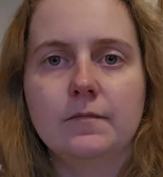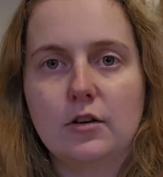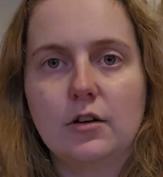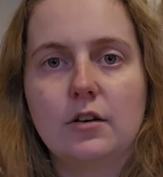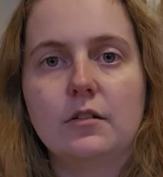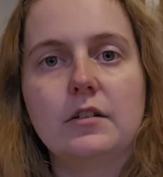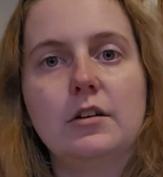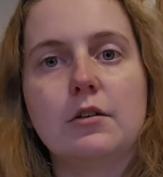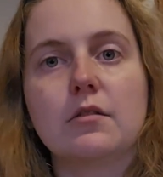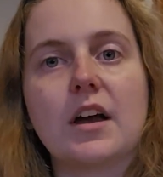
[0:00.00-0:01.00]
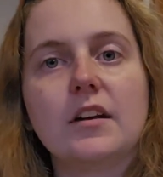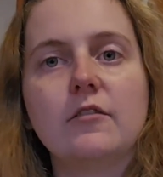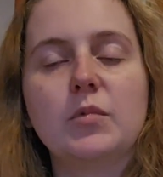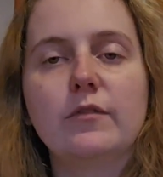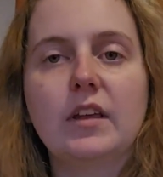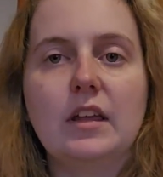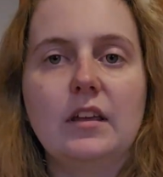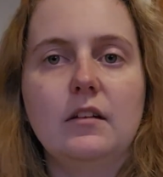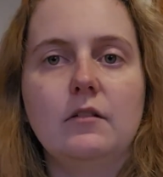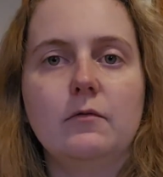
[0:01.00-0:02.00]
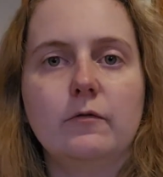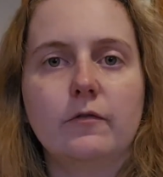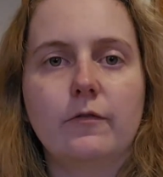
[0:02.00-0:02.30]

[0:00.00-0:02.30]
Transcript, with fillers: You're, you know, kind of moving in